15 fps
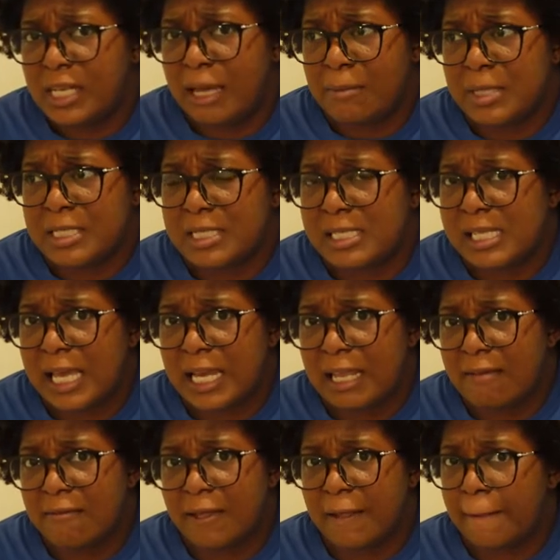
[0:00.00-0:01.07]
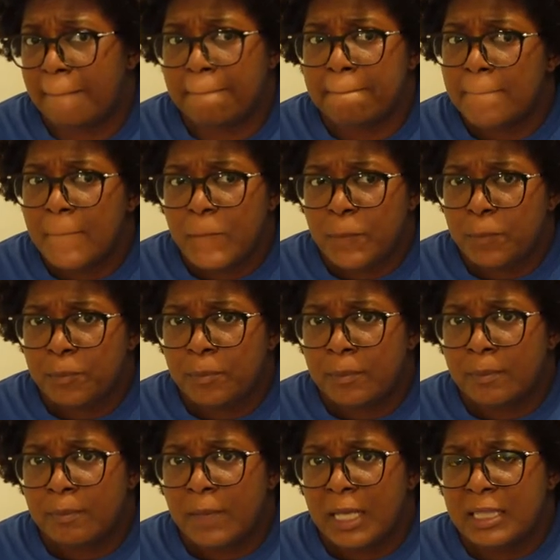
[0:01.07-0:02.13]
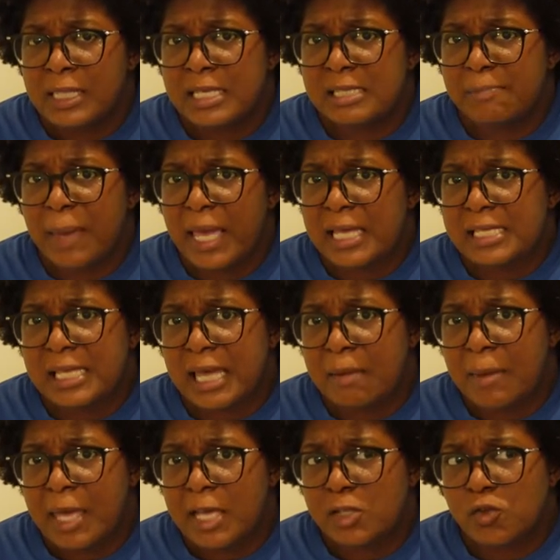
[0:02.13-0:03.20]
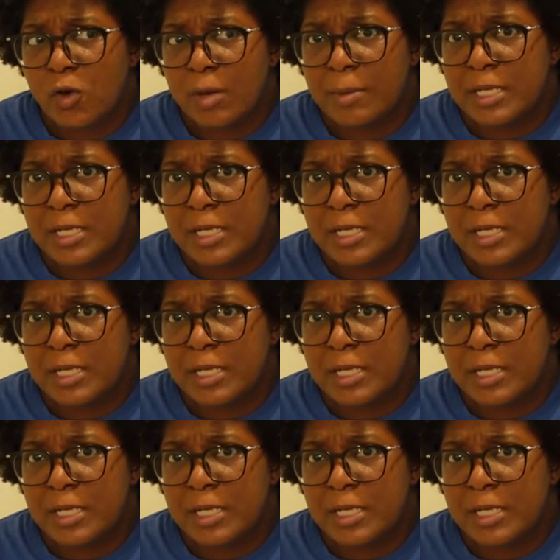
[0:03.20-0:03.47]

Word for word: Like, bitch, this ain't even this bedtime ass story,